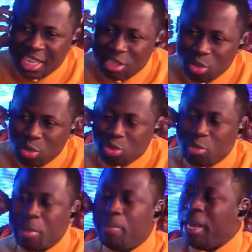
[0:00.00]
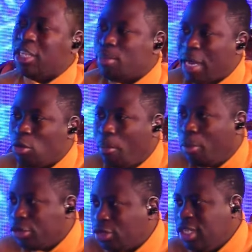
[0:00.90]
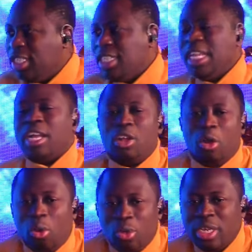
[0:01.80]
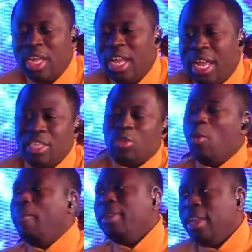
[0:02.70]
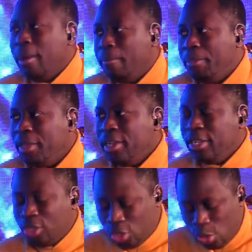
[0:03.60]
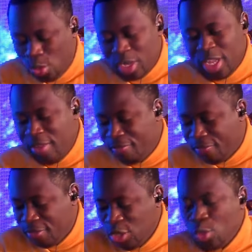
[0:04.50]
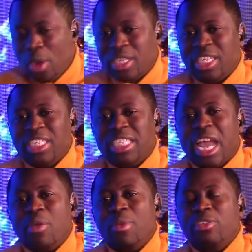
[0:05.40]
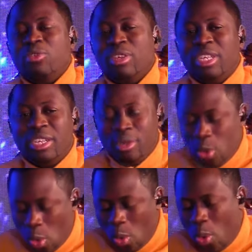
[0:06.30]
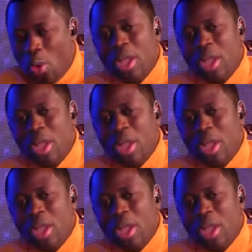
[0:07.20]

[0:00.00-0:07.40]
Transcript: to be blessed by the opportunity that God has opened up. So if you are desiring to go